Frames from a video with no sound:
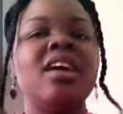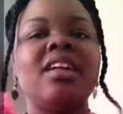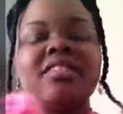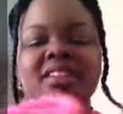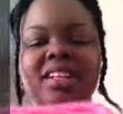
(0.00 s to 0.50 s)

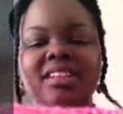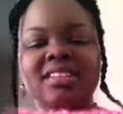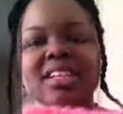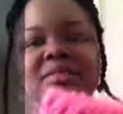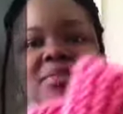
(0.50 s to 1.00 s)
I think that's
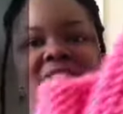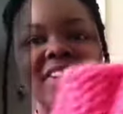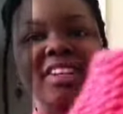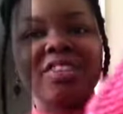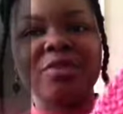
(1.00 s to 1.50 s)
it, but
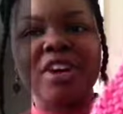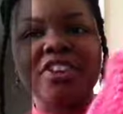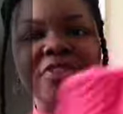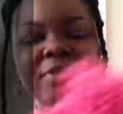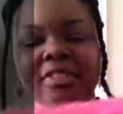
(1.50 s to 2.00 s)
it's
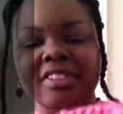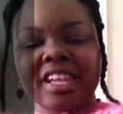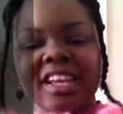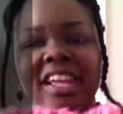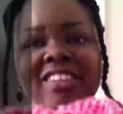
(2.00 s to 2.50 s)
100%,
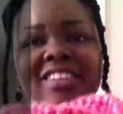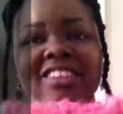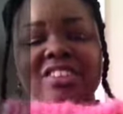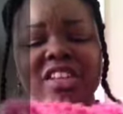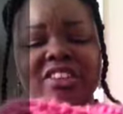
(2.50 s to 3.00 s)
and
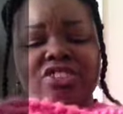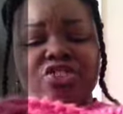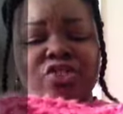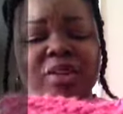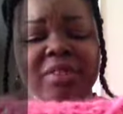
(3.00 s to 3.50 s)
this is
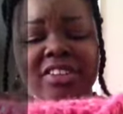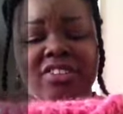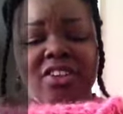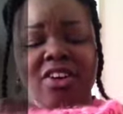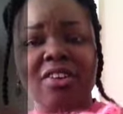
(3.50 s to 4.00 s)
extremely
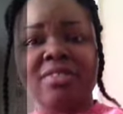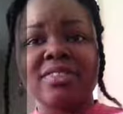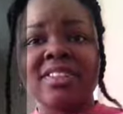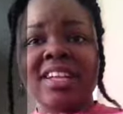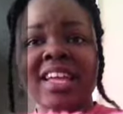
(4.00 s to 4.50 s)

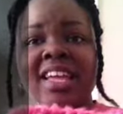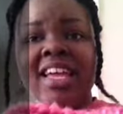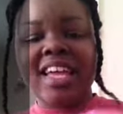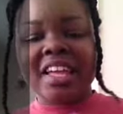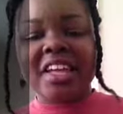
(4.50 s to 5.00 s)
soft.
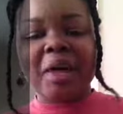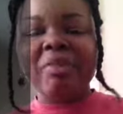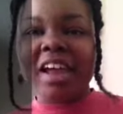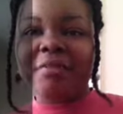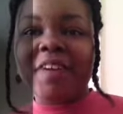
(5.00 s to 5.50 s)
And I'm
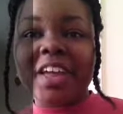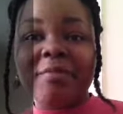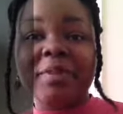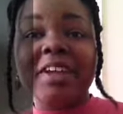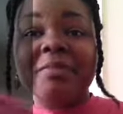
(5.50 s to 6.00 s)
not a fan
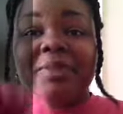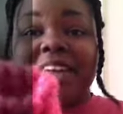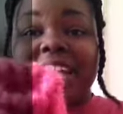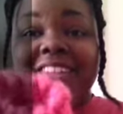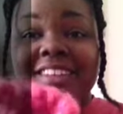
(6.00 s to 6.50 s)
of pink, but
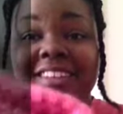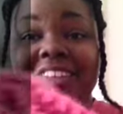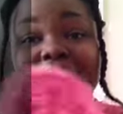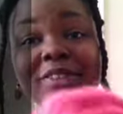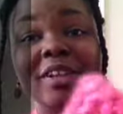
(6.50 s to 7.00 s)
I think this
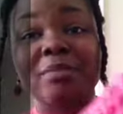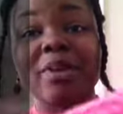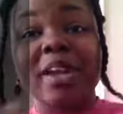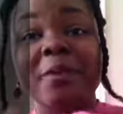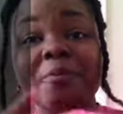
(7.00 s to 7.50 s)
is really
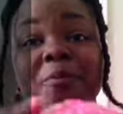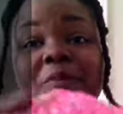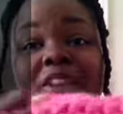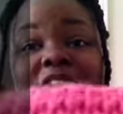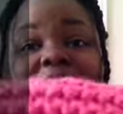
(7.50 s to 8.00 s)
pretty.
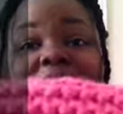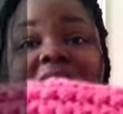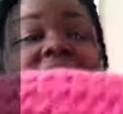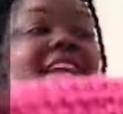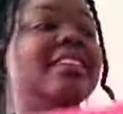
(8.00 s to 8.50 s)
It's really
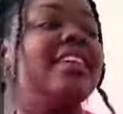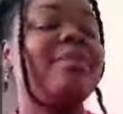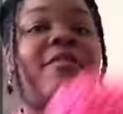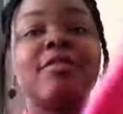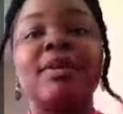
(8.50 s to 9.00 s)
nice that I
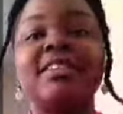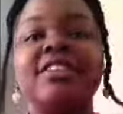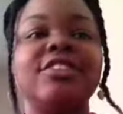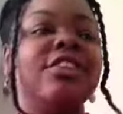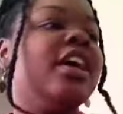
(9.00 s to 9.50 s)
made for my
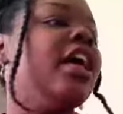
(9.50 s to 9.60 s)
sister.